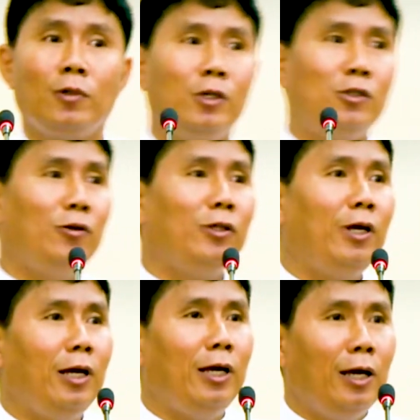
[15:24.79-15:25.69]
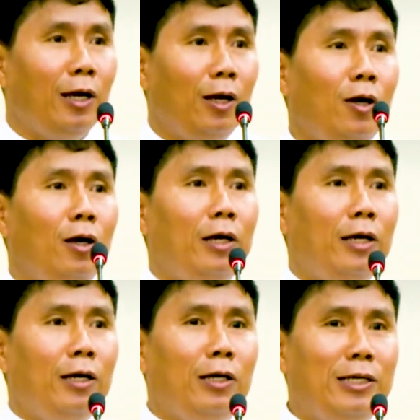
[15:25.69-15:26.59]
So
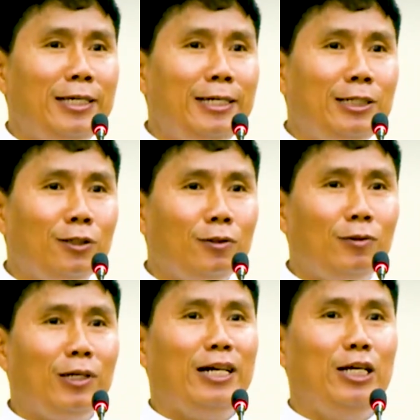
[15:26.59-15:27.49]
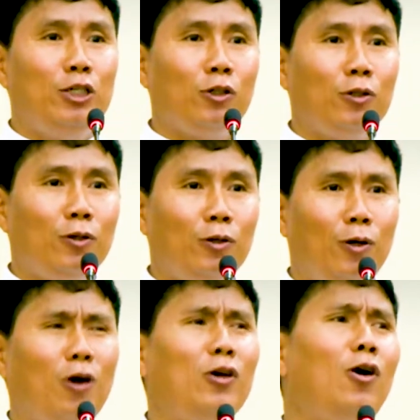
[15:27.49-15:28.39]
is it Ganesh
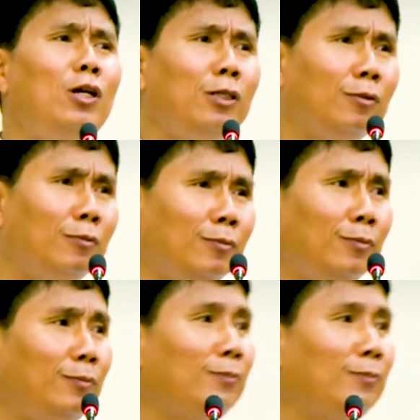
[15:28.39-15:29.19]
or not?